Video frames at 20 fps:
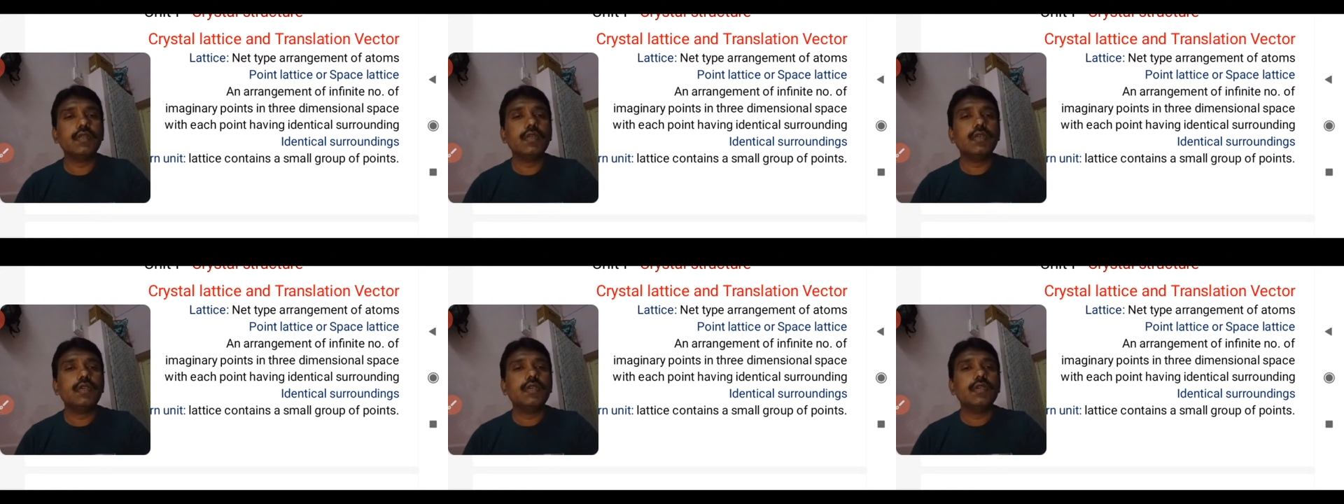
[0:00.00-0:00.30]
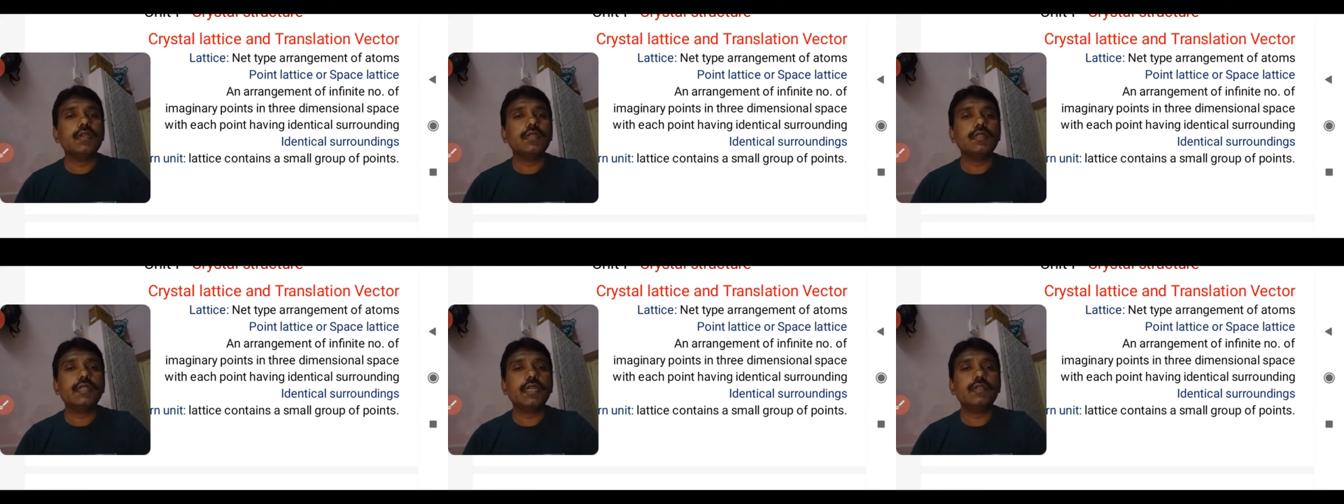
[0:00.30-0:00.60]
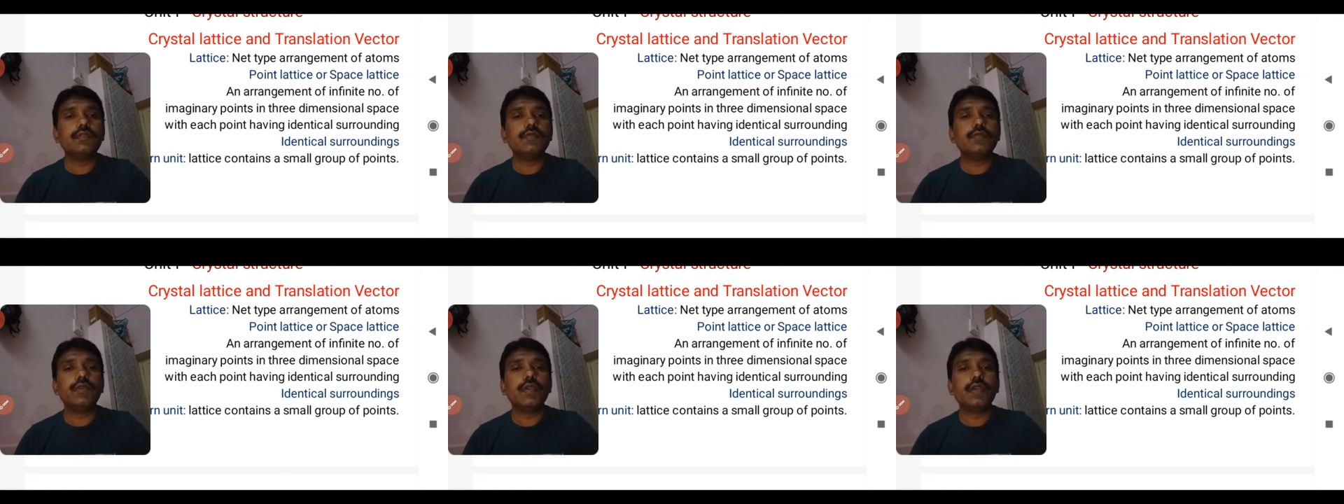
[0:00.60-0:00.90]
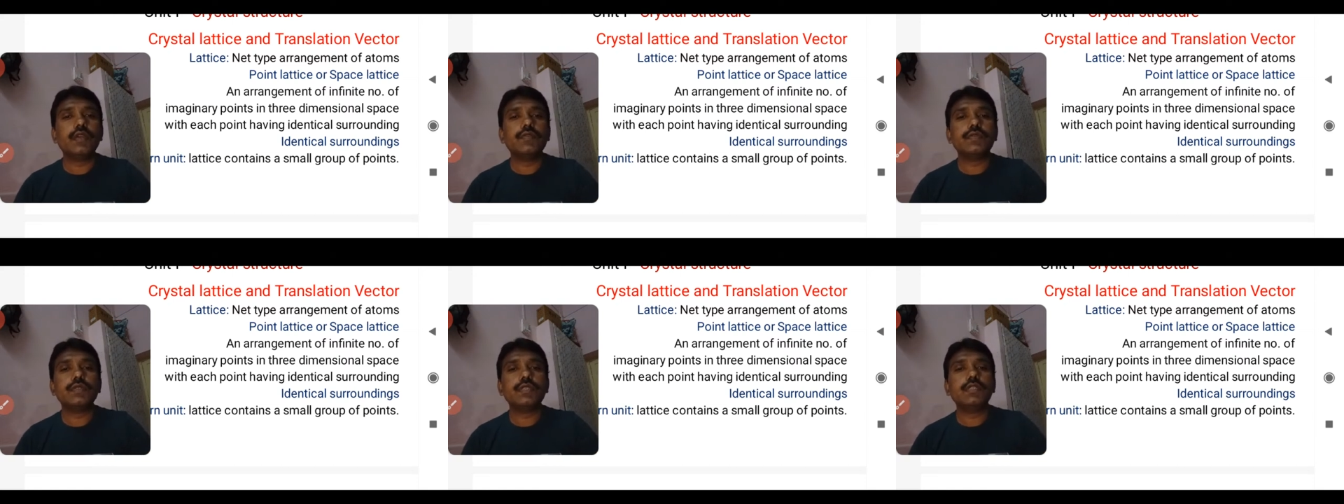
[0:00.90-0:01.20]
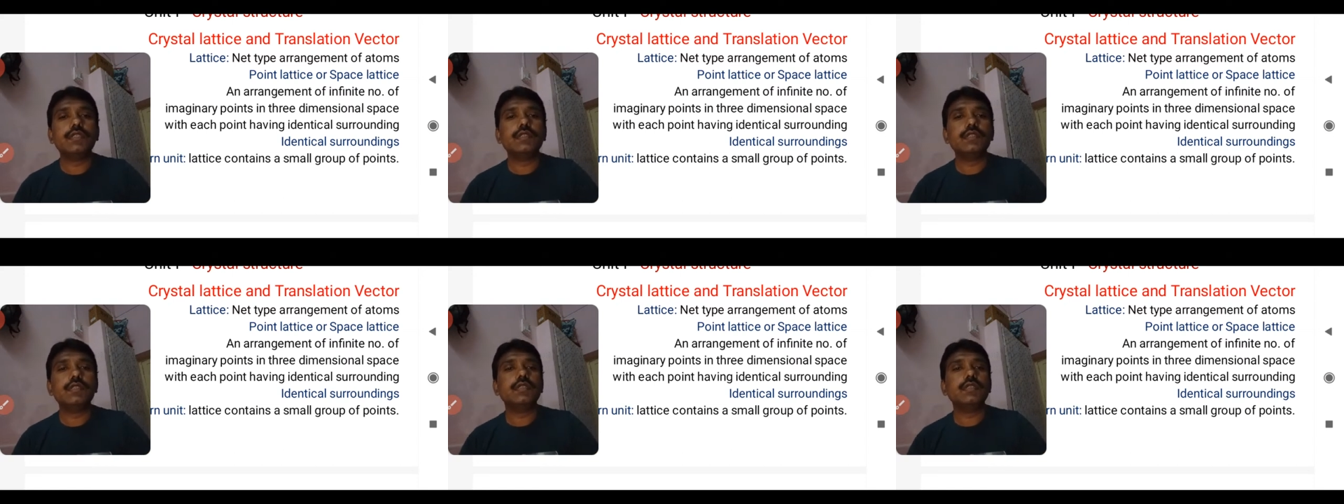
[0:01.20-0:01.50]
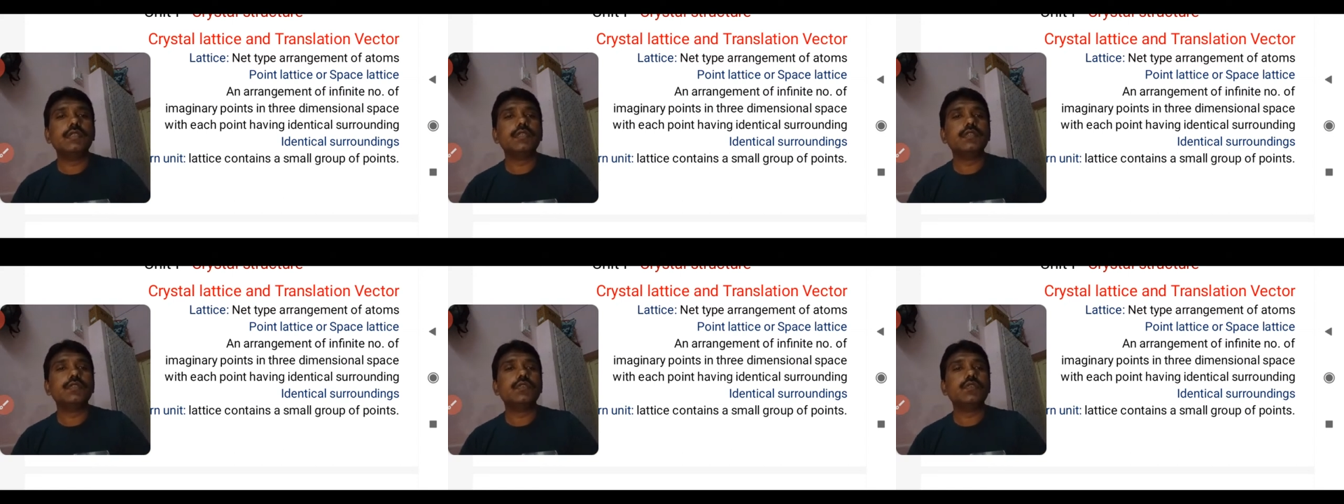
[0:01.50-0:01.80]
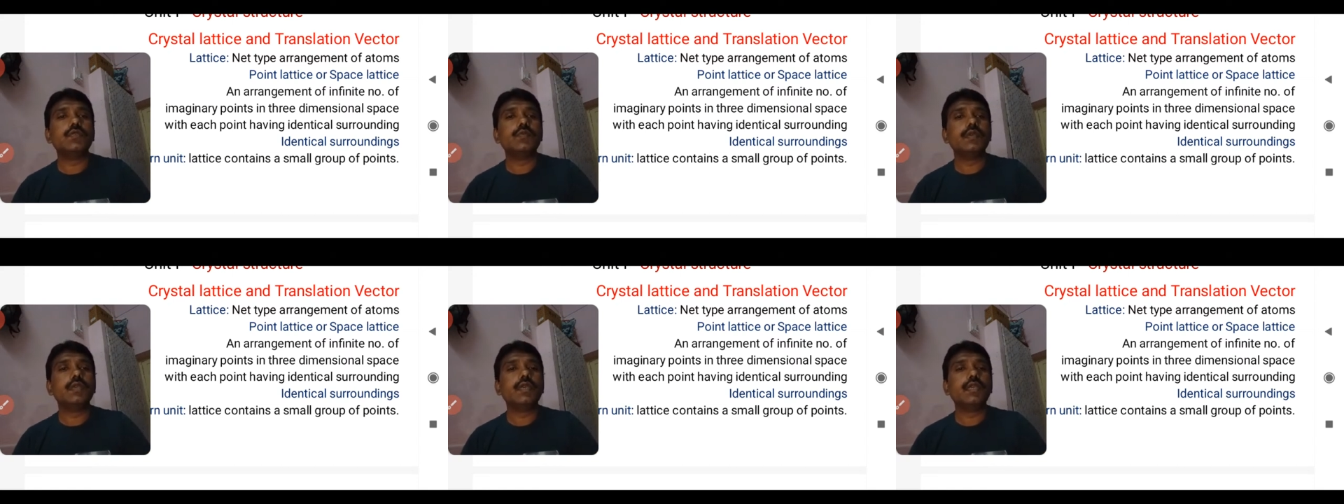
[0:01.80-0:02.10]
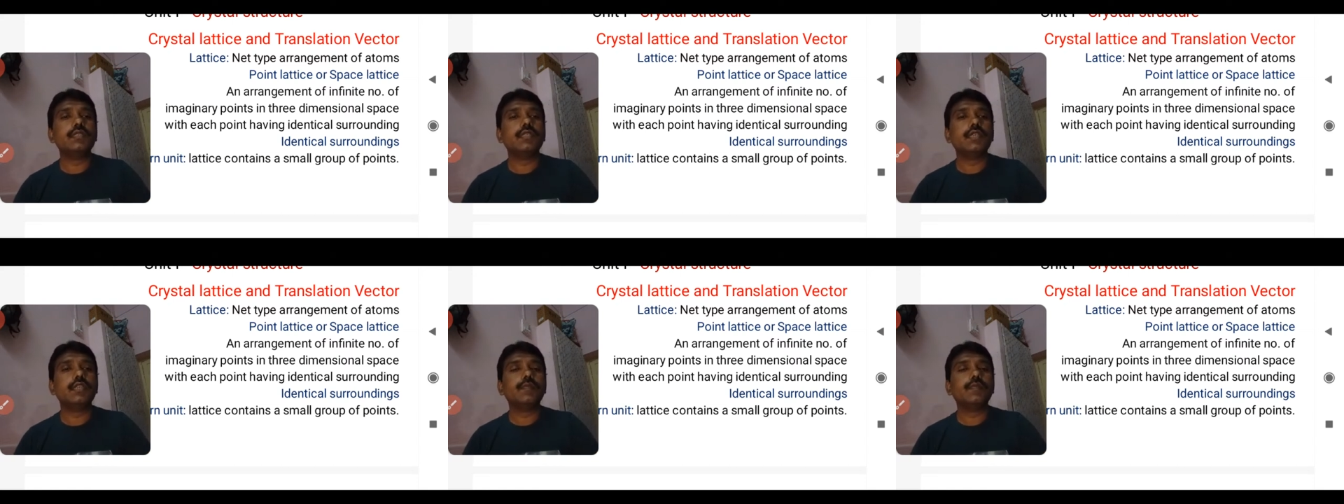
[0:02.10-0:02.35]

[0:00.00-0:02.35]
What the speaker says: that we have seen it is to be as an